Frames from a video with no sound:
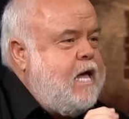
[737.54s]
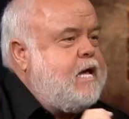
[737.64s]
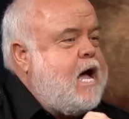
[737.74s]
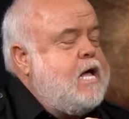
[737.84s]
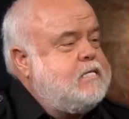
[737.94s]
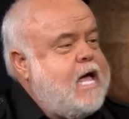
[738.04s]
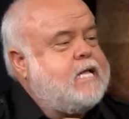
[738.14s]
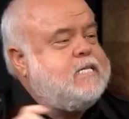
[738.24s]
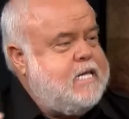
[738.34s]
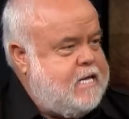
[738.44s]
a
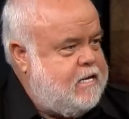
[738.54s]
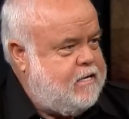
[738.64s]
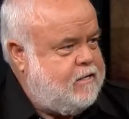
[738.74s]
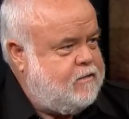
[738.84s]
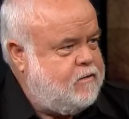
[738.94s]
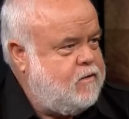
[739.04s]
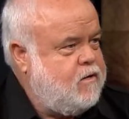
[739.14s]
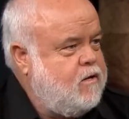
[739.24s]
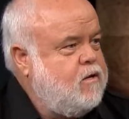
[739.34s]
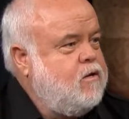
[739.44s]
contactee.
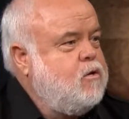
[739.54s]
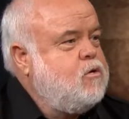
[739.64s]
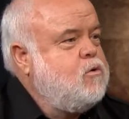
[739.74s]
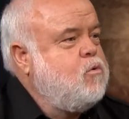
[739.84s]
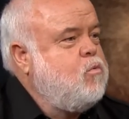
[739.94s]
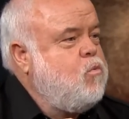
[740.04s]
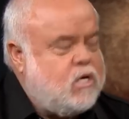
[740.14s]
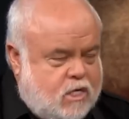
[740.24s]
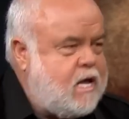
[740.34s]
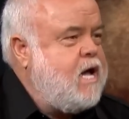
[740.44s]
Yes.
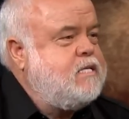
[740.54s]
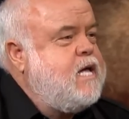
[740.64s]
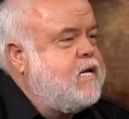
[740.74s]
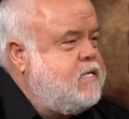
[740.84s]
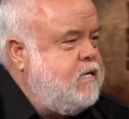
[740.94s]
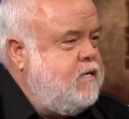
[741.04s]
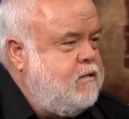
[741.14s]
What's a contactee?